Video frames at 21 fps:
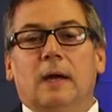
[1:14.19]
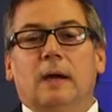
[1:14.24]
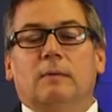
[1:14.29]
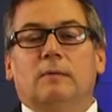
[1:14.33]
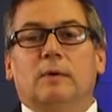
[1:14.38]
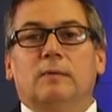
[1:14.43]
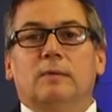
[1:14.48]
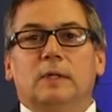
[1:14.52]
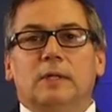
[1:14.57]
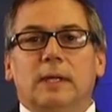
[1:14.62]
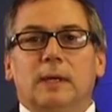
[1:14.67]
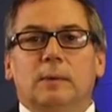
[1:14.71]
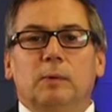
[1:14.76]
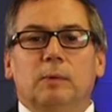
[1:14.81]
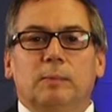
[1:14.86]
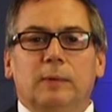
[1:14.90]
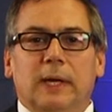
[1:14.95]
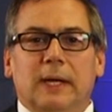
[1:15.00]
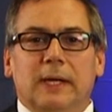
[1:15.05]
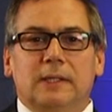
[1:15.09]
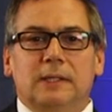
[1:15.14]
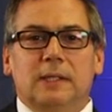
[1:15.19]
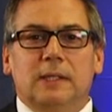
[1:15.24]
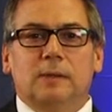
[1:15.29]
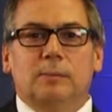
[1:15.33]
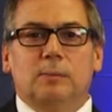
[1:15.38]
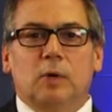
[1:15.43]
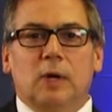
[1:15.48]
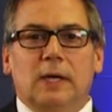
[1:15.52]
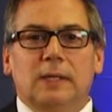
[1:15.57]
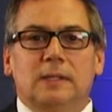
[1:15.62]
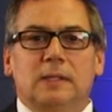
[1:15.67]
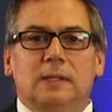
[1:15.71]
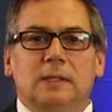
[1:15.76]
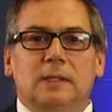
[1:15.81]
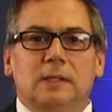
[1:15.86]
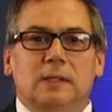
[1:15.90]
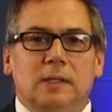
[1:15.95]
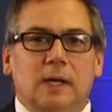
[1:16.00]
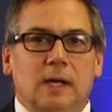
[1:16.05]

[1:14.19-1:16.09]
For vertebroplasty, the process is